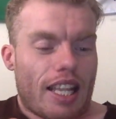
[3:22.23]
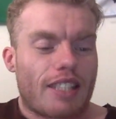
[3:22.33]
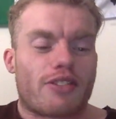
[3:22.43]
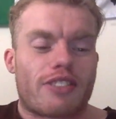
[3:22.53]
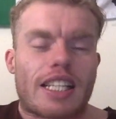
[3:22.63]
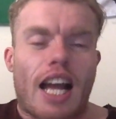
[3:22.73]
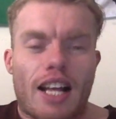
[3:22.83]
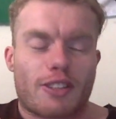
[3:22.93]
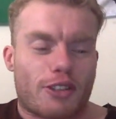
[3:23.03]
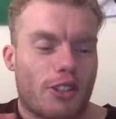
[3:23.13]
and it's very
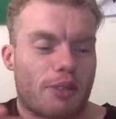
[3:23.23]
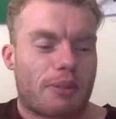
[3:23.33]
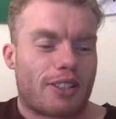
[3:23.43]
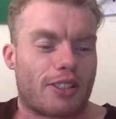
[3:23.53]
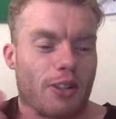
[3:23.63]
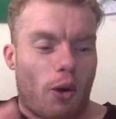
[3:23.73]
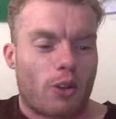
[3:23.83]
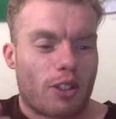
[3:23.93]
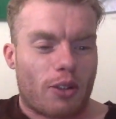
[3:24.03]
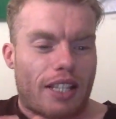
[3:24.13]
hard to choose because you're
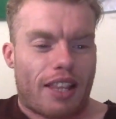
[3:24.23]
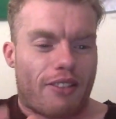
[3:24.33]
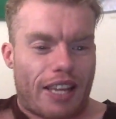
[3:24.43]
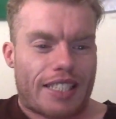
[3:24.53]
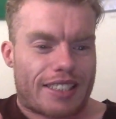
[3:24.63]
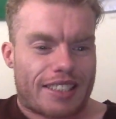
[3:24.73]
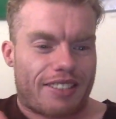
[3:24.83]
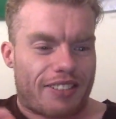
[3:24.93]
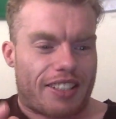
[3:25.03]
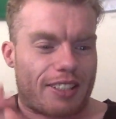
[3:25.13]
also looking at the faces
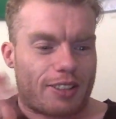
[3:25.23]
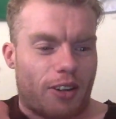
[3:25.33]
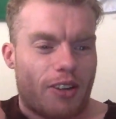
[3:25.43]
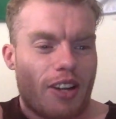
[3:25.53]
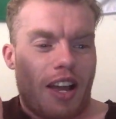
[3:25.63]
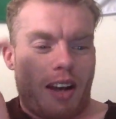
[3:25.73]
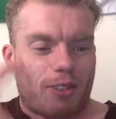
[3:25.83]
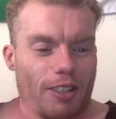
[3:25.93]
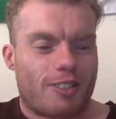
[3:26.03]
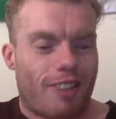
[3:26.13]
and everything. So
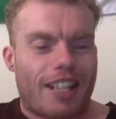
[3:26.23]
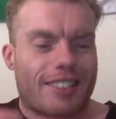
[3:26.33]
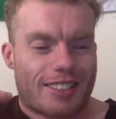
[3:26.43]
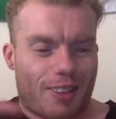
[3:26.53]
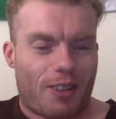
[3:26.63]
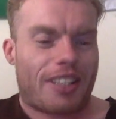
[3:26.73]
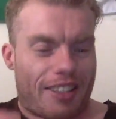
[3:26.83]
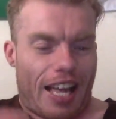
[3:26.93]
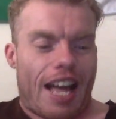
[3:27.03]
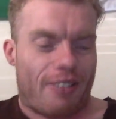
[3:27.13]
I'm going to try to just look at
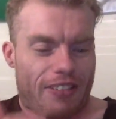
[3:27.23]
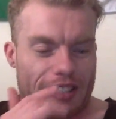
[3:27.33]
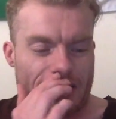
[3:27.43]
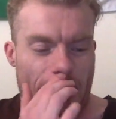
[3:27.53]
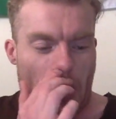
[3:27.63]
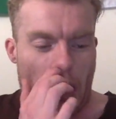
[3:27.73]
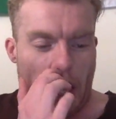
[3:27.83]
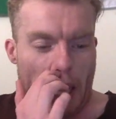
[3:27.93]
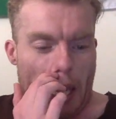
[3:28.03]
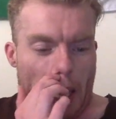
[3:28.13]
the outfits.
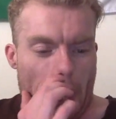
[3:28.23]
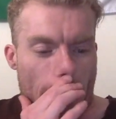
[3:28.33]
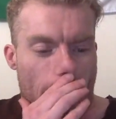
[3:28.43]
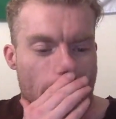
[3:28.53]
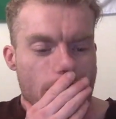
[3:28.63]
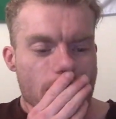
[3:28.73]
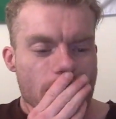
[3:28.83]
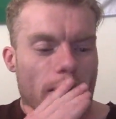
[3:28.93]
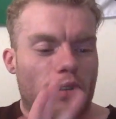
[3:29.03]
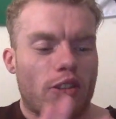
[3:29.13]

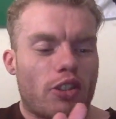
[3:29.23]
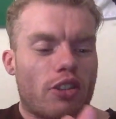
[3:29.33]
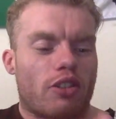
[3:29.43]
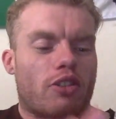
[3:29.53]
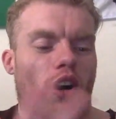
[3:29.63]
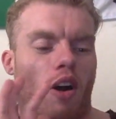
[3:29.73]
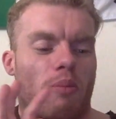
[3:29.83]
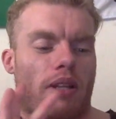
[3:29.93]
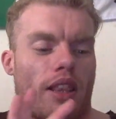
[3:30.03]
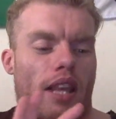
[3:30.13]
I'm going to choose the
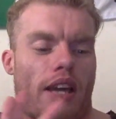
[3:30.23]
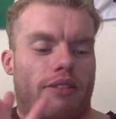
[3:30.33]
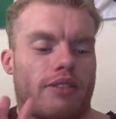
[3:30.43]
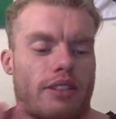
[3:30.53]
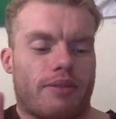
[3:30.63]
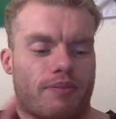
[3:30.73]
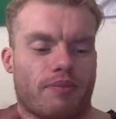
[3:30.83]
top left.